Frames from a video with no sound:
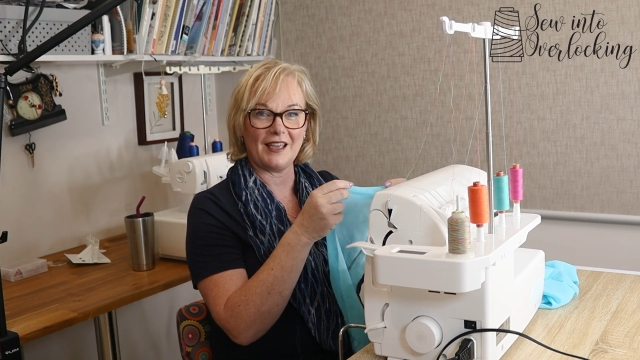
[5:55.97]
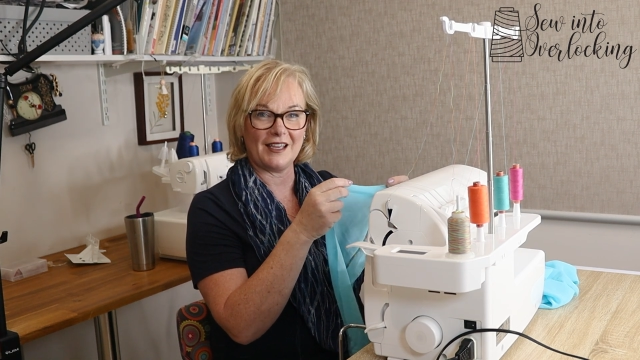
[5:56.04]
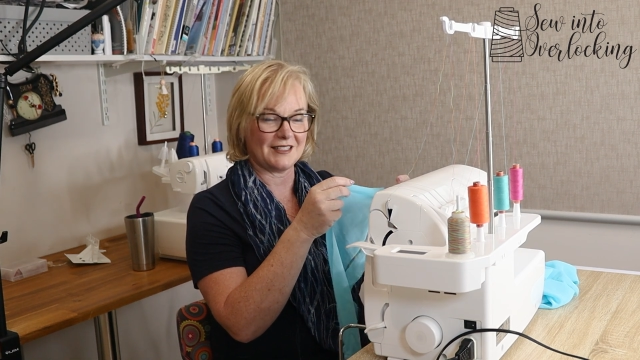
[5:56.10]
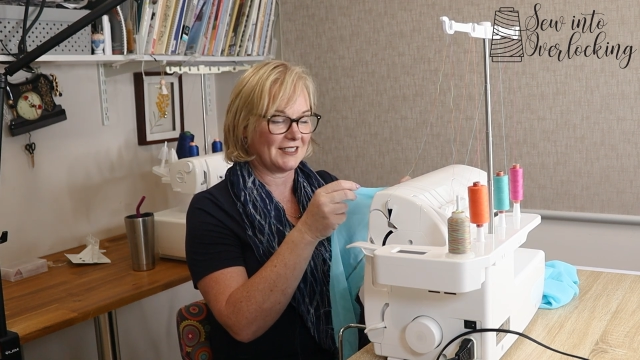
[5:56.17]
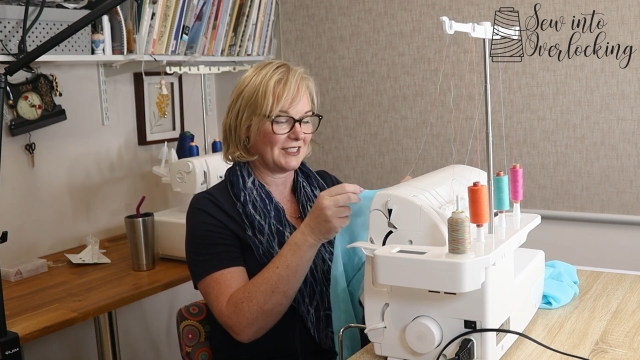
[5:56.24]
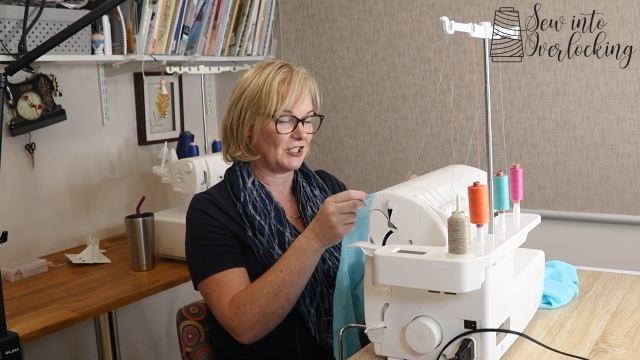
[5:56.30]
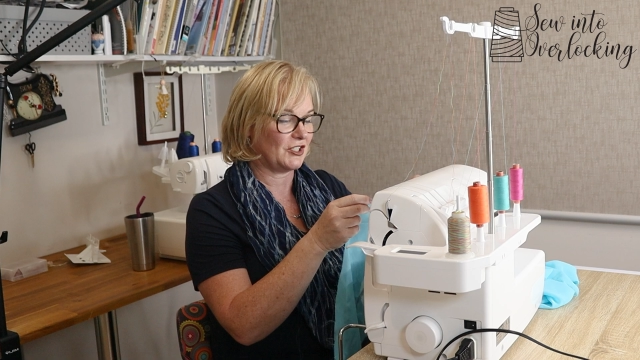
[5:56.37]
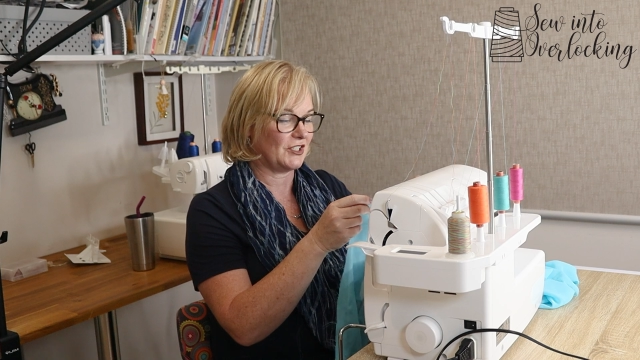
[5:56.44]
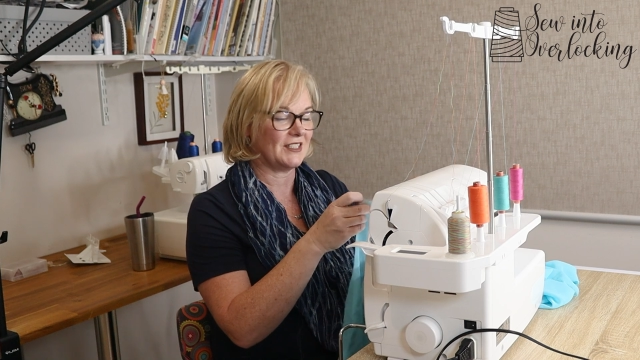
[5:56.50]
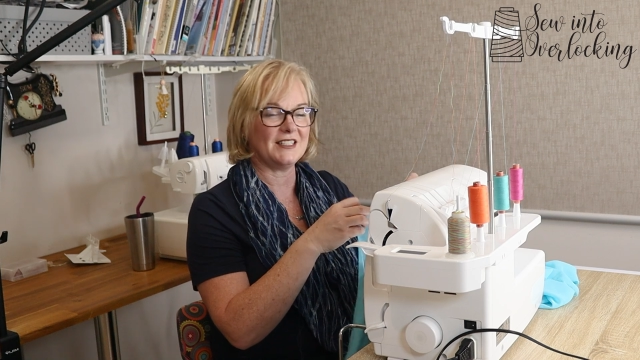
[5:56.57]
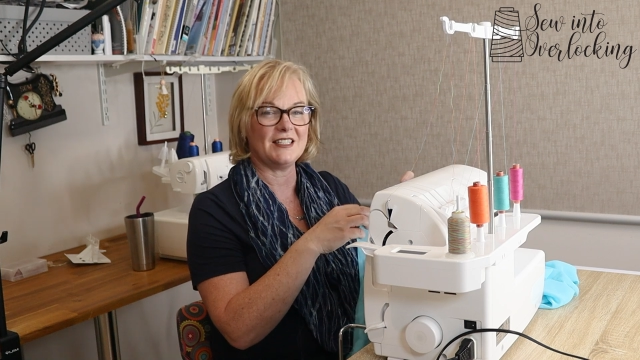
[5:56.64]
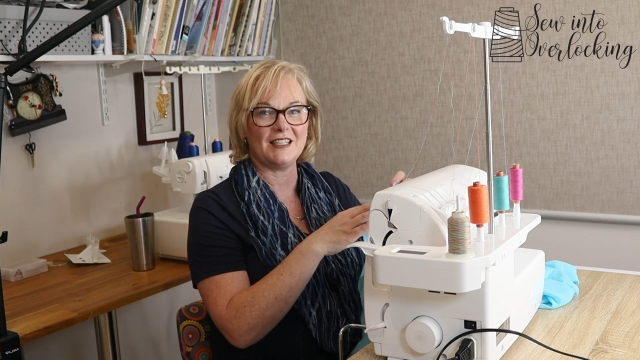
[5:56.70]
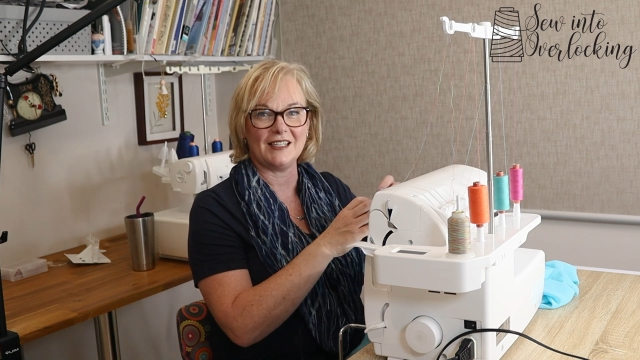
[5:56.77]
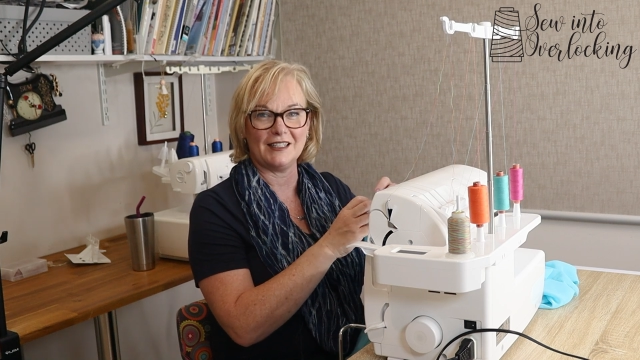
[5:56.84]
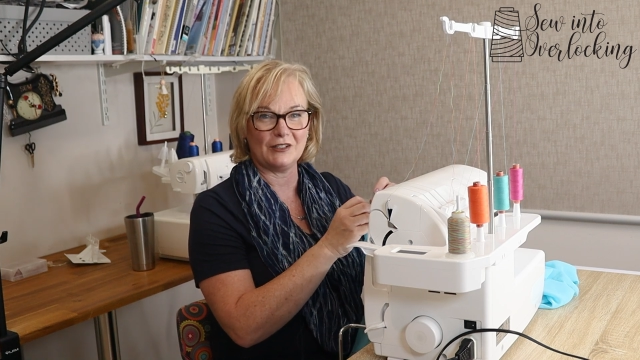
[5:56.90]
our stitches
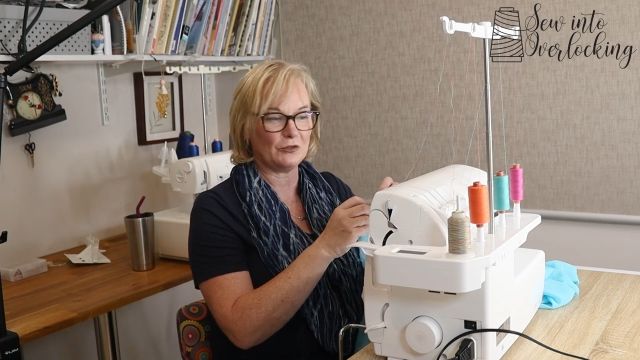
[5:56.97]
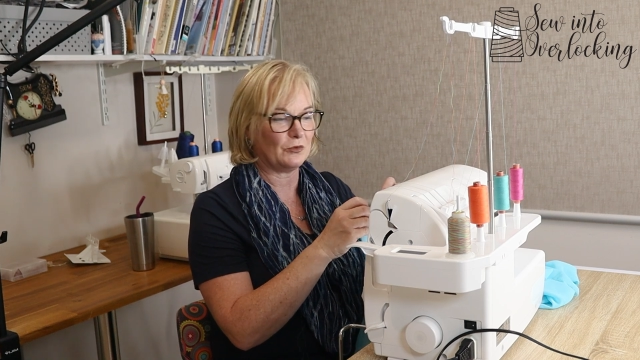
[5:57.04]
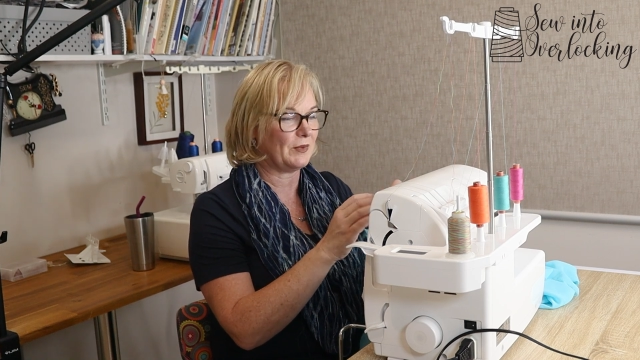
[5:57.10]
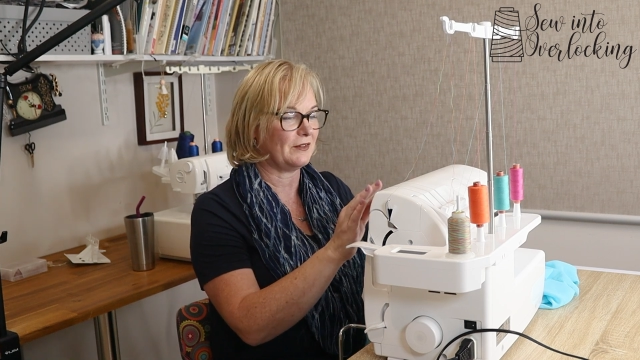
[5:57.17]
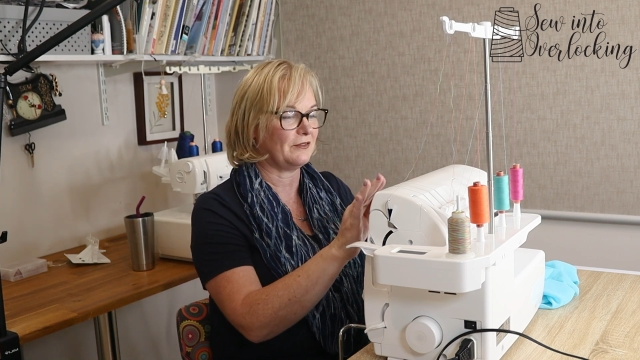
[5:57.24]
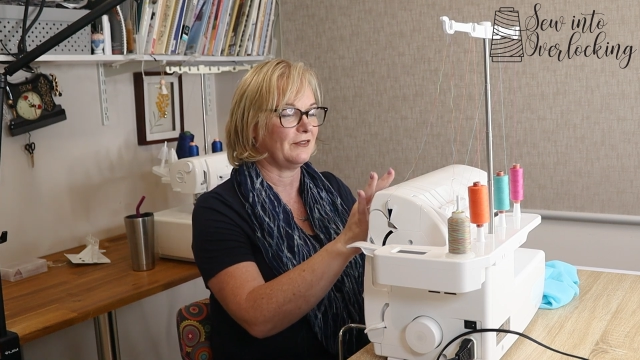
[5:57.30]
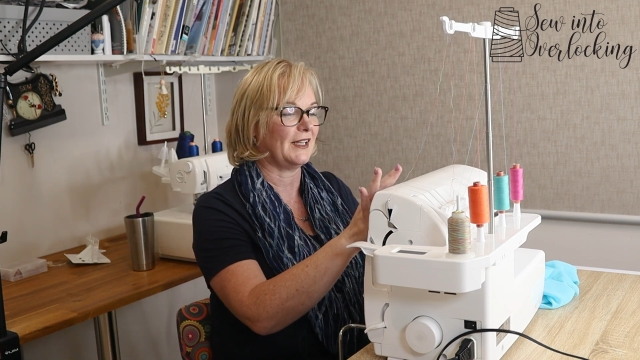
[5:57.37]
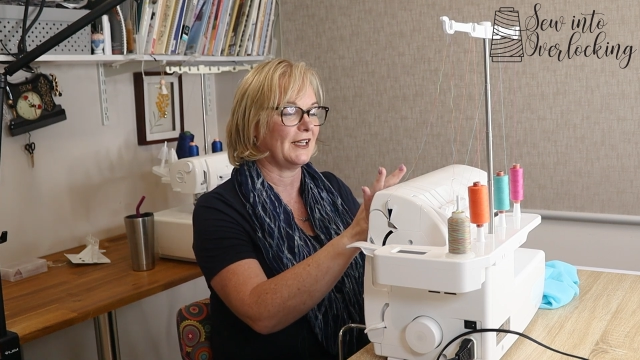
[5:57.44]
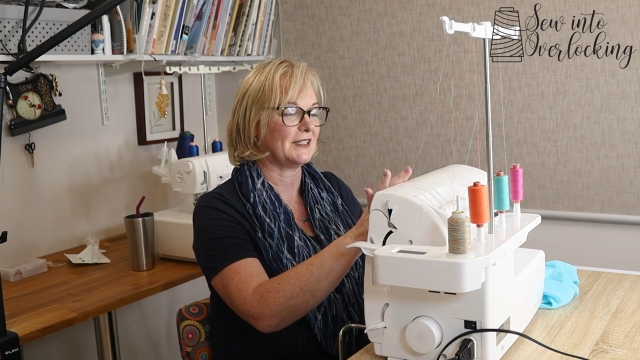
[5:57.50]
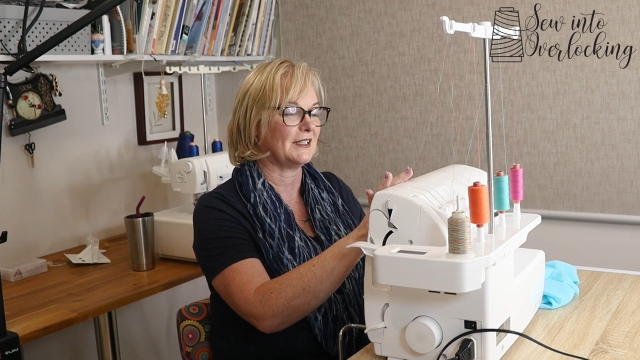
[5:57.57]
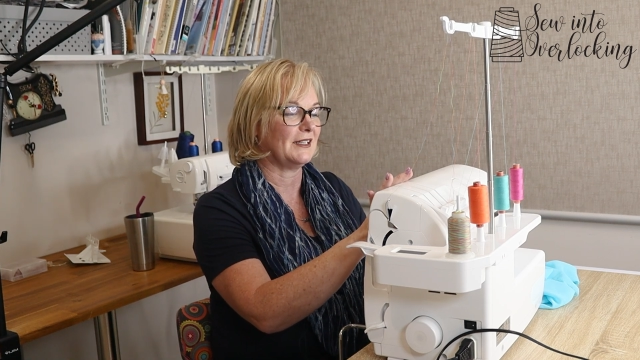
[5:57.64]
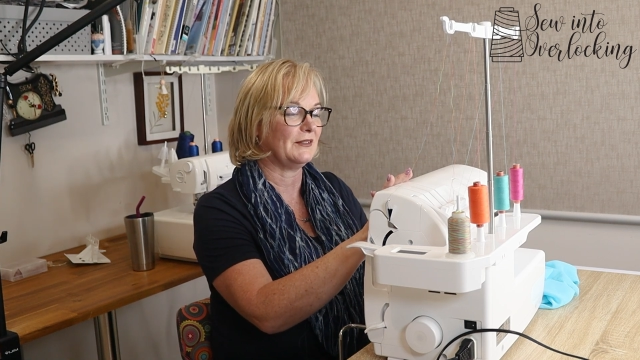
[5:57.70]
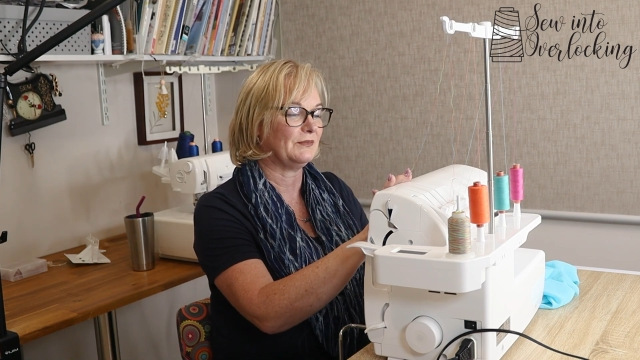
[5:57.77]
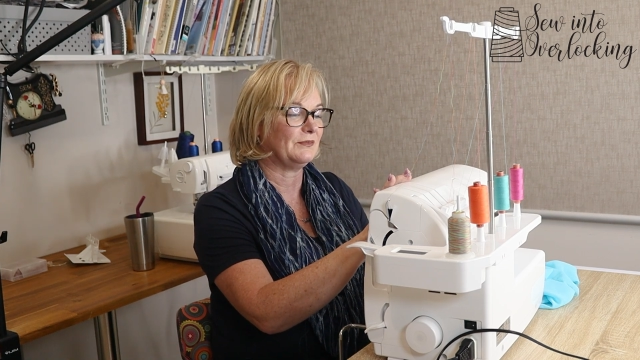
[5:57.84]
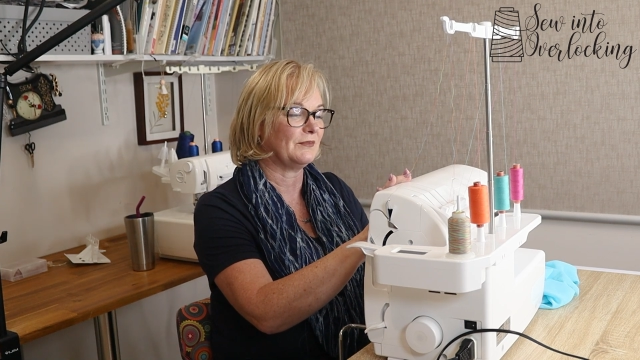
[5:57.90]
sitting a little bit flatter.